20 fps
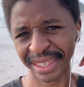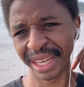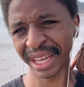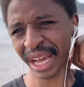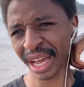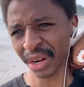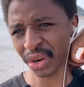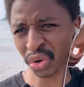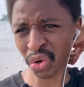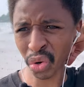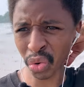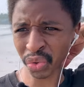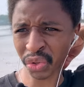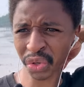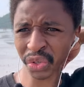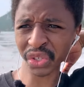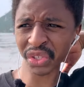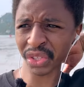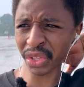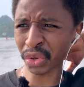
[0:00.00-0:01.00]
I don't know,
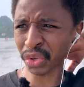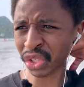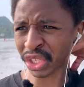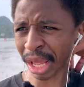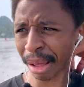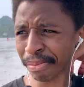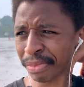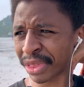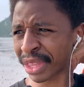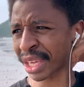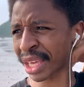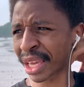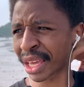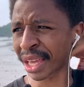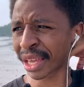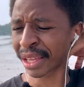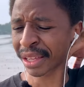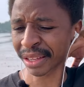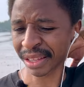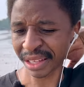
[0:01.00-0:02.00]
there's
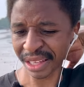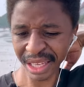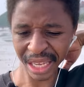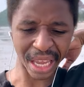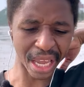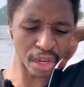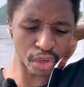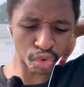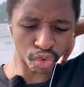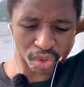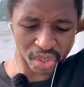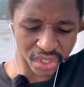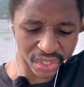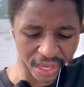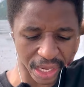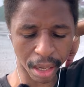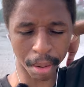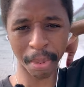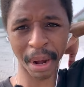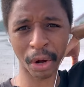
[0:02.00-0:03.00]
something
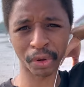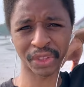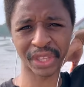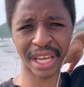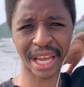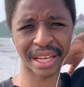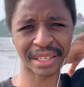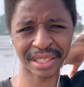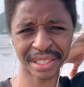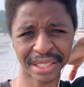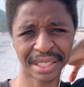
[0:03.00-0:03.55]
interesting about that.